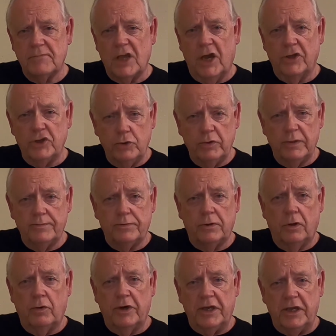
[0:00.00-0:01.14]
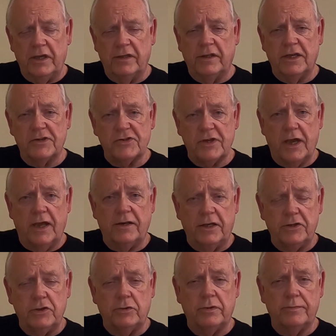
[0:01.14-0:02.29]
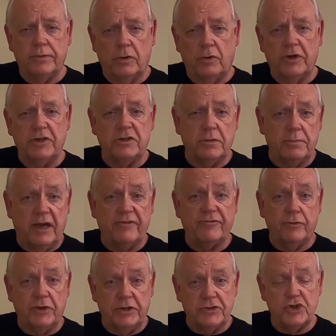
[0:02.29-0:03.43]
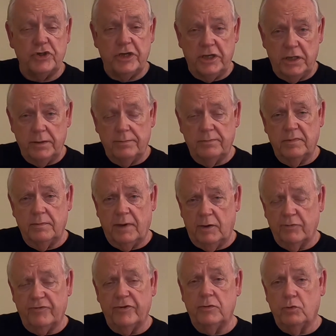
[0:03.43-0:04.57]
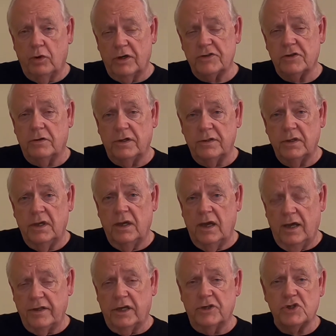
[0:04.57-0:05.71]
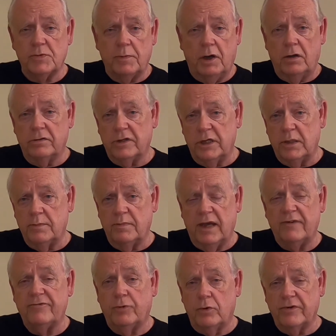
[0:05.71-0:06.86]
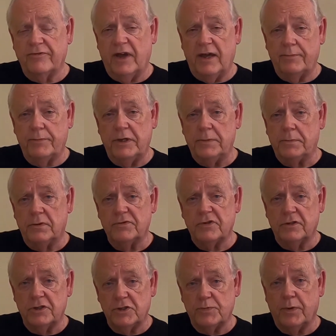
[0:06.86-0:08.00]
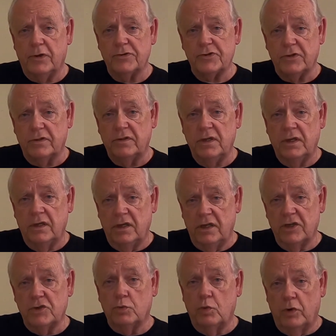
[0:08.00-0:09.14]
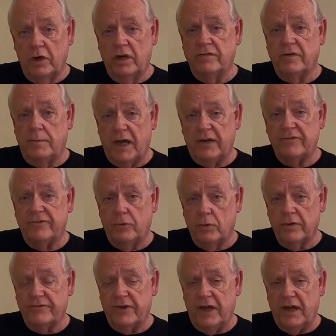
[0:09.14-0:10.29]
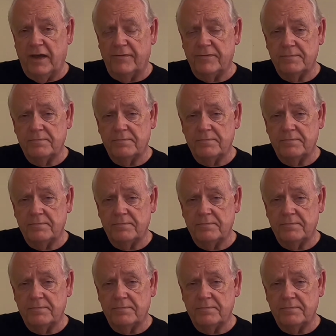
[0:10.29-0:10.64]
a new employee, and they assign that new employee to my friend's team. My friend works on I think a small team, about 4 or 5 people. So this person is one of about 4 or 5.